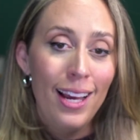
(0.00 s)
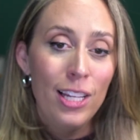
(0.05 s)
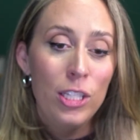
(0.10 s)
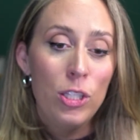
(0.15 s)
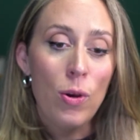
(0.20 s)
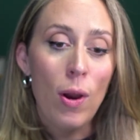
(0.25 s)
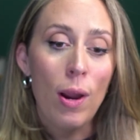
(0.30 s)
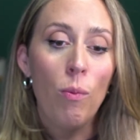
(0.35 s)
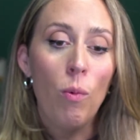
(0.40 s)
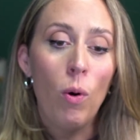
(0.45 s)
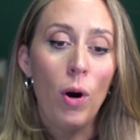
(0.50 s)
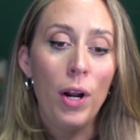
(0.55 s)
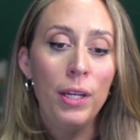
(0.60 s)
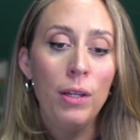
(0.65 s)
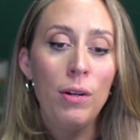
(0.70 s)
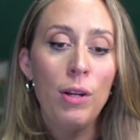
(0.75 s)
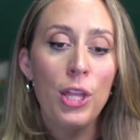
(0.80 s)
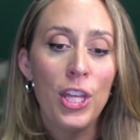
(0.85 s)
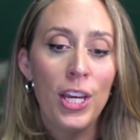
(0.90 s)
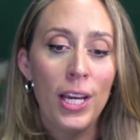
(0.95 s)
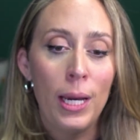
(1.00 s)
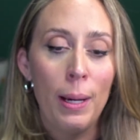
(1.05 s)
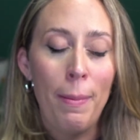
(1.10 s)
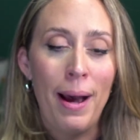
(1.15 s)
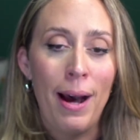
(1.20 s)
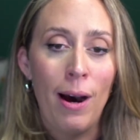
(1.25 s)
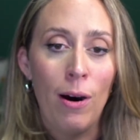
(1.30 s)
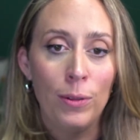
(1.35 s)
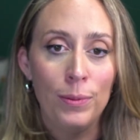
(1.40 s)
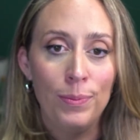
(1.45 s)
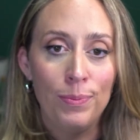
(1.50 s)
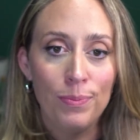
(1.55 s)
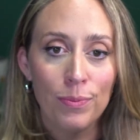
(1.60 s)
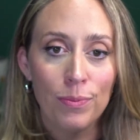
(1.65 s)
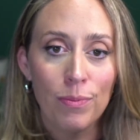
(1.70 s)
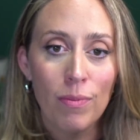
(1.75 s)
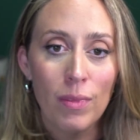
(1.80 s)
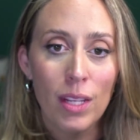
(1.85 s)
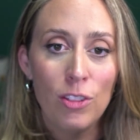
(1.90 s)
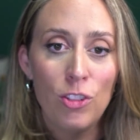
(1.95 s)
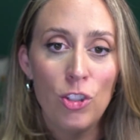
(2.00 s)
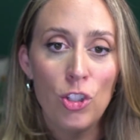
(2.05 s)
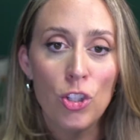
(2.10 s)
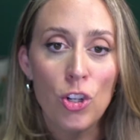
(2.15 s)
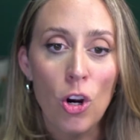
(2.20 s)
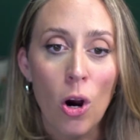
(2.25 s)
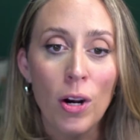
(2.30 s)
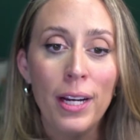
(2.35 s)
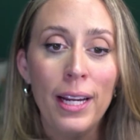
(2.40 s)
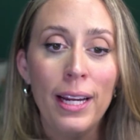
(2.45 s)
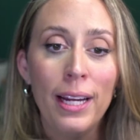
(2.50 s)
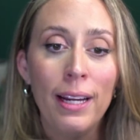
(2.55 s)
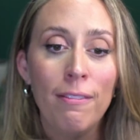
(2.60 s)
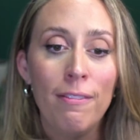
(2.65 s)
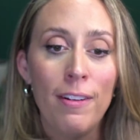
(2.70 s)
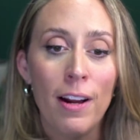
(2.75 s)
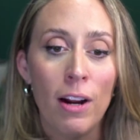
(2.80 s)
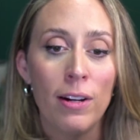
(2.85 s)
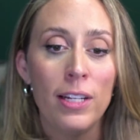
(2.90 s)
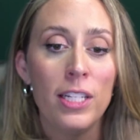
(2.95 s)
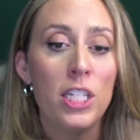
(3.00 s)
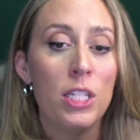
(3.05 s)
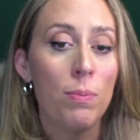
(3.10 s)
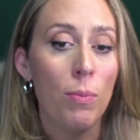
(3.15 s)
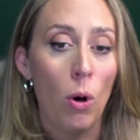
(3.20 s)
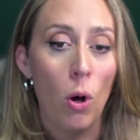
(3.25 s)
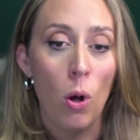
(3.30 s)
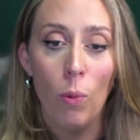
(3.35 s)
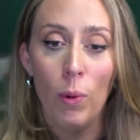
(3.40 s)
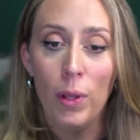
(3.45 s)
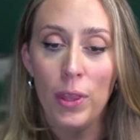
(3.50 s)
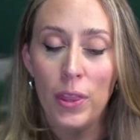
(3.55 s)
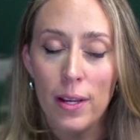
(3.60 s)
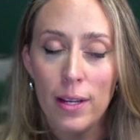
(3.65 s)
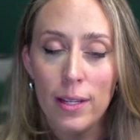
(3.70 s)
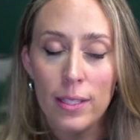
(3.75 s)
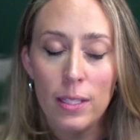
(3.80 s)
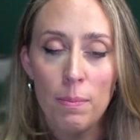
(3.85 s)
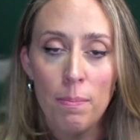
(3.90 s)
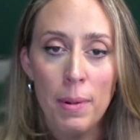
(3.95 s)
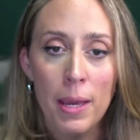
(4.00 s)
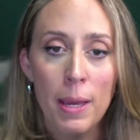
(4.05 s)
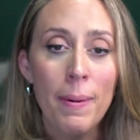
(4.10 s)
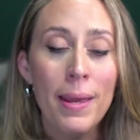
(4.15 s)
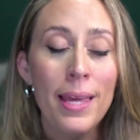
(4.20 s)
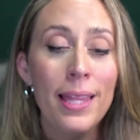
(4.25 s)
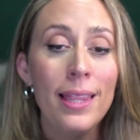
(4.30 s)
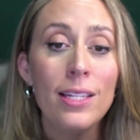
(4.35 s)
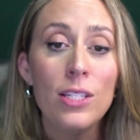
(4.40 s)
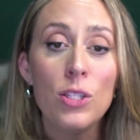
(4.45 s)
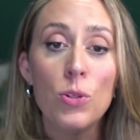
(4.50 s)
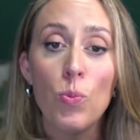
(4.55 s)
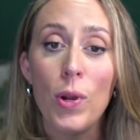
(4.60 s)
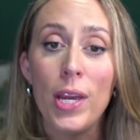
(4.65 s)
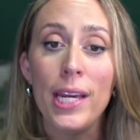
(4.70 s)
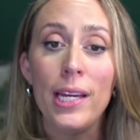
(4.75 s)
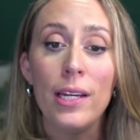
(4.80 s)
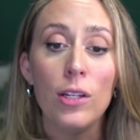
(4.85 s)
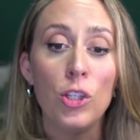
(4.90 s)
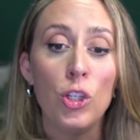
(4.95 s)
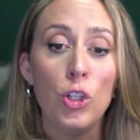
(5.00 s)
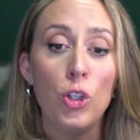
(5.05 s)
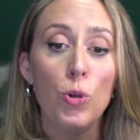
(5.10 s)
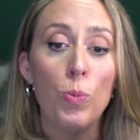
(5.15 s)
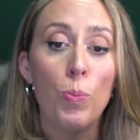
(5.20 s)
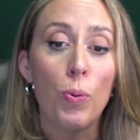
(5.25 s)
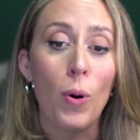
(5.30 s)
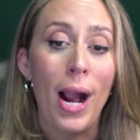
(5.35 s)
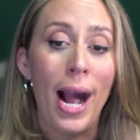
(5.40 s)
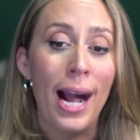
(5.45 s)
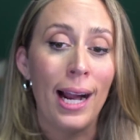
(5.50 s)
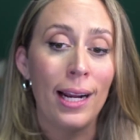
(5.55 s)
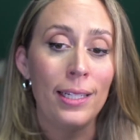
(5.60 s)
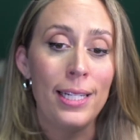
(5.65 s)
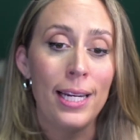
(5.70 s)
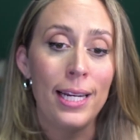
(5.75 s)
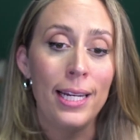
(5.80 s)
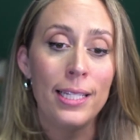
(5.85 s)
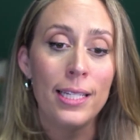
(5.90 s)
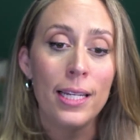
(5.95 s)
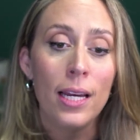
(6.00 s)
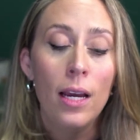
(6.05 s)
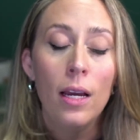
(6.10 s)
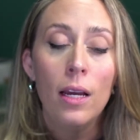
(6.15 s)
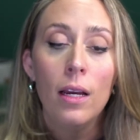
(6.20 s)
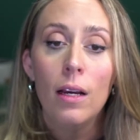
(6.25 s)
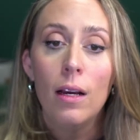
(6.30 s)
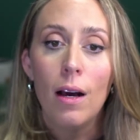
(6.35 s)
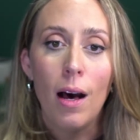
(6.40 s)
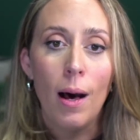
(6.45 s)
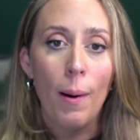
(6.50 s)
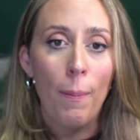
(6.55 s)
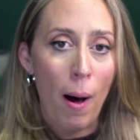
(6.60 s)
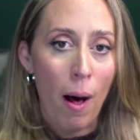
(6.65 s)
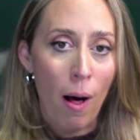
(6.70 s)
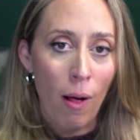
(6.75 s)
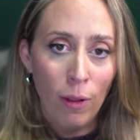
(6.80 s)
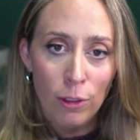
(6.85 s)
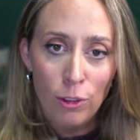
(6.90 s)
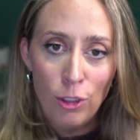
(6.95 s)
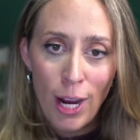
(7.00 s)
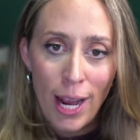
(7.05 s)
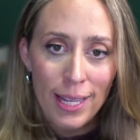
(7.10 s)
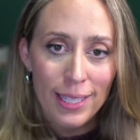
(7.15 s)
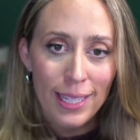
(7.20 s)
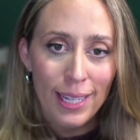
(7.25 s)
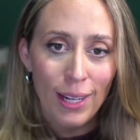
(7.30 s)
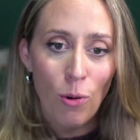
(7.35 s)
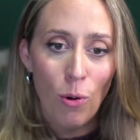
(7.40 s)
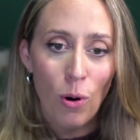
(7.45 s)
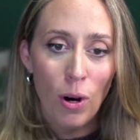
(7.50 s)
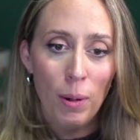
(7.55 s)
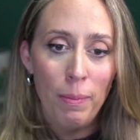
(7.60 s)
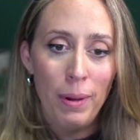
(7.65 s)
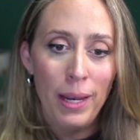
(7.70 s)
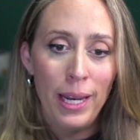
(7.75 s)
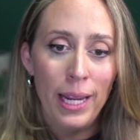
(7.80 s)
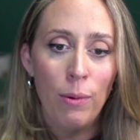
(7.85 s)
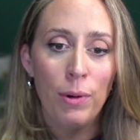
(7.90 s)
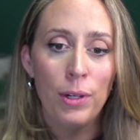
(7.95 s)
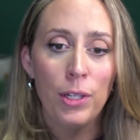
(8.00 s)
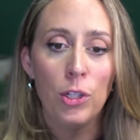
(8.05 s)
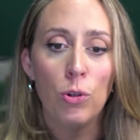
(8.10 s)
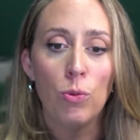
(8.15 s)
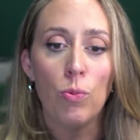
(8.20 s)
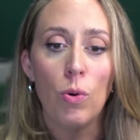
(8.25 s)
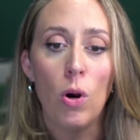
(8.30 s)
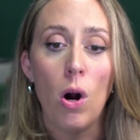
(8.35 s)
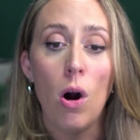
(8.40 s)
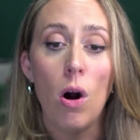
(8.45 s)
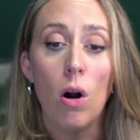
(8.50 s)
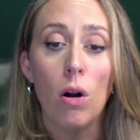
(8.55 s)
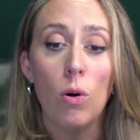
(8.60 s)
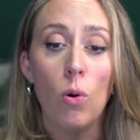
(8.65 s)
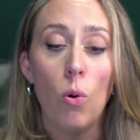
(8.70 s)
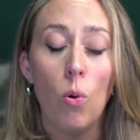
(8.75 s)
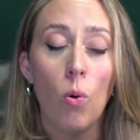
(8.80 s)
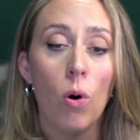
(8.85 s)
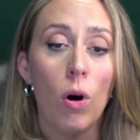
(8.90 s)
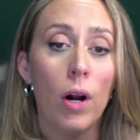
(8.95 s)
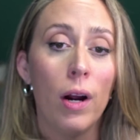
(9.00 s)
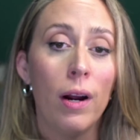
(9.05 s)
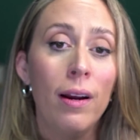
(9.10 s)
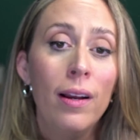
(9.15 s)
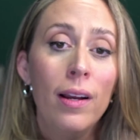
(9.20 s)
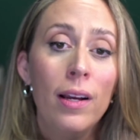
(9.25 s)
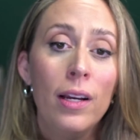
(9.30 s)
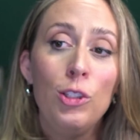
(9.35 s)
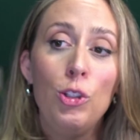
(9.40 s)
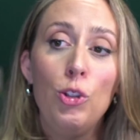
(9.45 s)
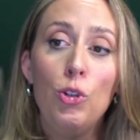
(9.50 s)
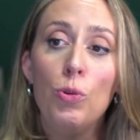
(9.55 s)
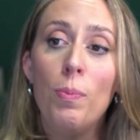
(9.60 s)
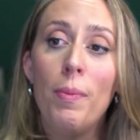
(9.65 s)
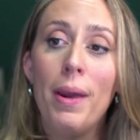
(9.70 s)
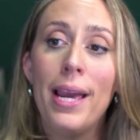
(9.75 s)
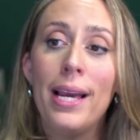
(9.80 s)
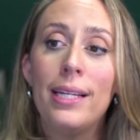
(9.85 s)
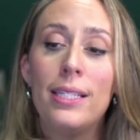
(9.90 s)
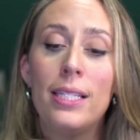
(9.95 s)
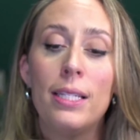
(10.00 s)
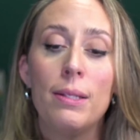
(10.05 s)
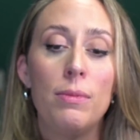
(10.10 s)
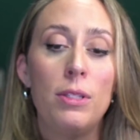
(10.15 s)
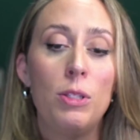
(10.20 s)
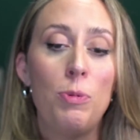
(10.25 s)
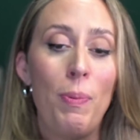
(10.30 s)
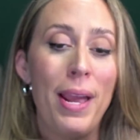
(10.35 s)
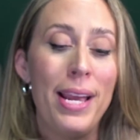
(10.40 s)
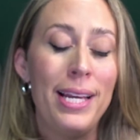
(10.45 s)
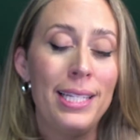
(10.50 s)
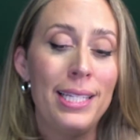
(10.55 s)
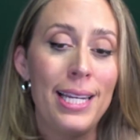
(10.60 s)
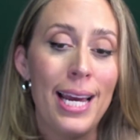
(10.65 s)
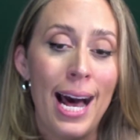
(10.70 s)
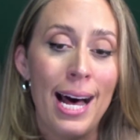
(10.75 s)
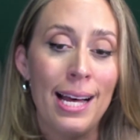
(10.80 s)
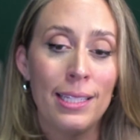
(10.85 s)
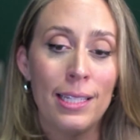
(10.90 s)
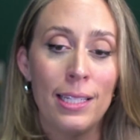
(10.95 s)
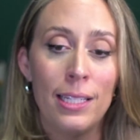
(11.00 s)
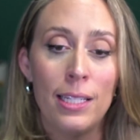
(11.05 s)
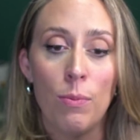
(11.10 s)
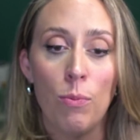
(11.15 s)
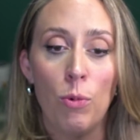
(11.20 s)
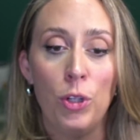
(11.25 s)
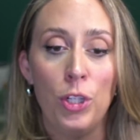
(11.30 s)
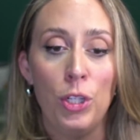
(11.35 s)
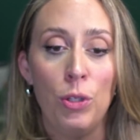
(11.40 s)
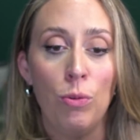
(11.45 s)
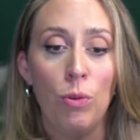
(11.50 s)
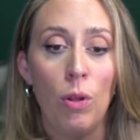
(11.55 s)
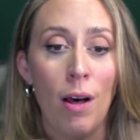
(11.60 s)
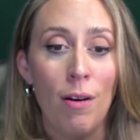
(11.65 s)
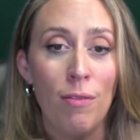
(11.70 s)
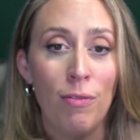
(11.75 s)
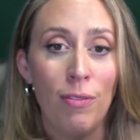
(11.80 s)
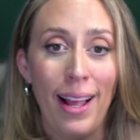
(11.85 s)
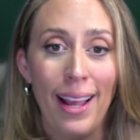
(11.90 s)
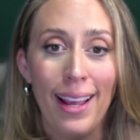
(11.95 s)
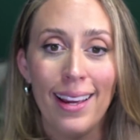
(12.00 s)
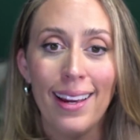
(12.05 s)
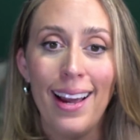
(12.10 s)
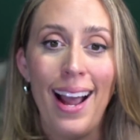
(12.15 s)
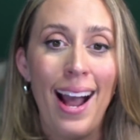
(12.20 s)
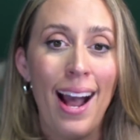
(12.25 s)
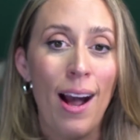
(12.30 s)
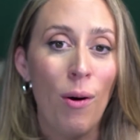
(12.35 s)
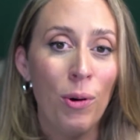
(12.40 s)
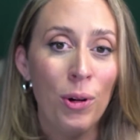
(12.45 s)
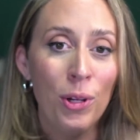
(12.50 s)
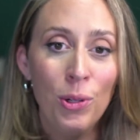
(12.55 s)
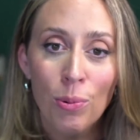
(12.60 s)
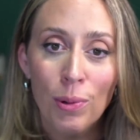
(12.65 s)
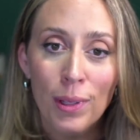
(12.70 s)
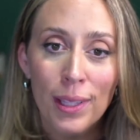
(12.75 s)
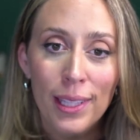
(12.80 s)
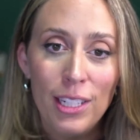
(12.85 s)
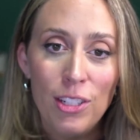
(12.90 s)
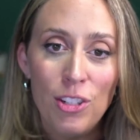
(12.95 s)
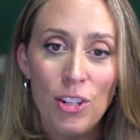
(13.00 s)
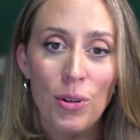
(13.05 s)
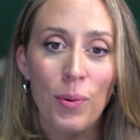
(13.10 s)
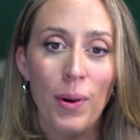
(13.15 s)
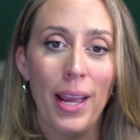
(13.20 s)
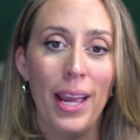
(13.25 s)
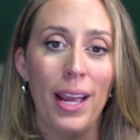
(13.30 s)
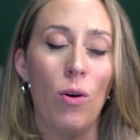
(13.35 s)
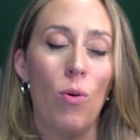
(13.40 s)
So I want you to think about starting very small with this. Maybe this week you practice apologizing or admitting when you're wrong, or you make some space to ask someone you love, like, how are you really doing?